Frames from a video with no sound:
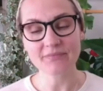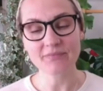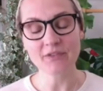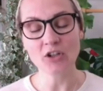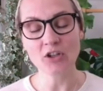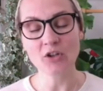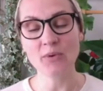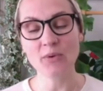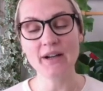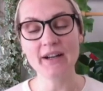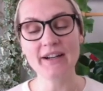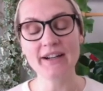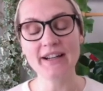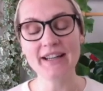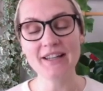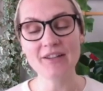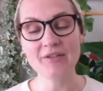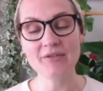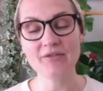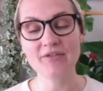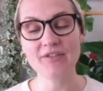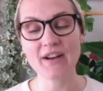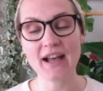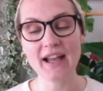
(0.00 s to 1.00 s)
We're
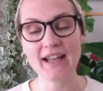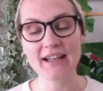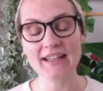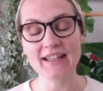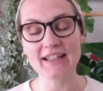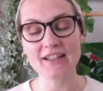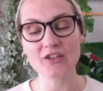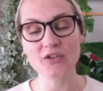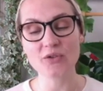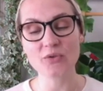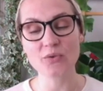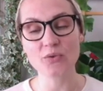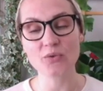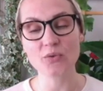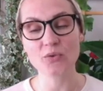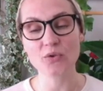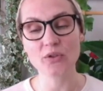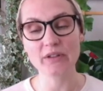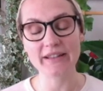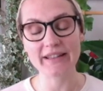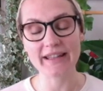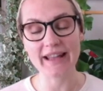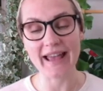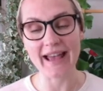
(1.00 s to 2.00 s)
invited to
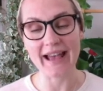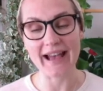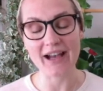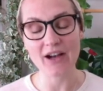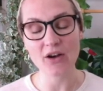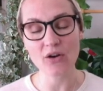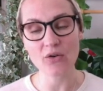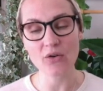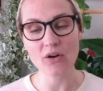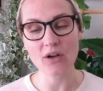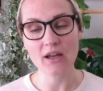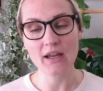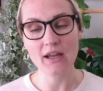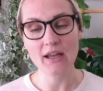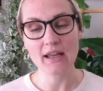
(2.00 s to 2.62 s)
now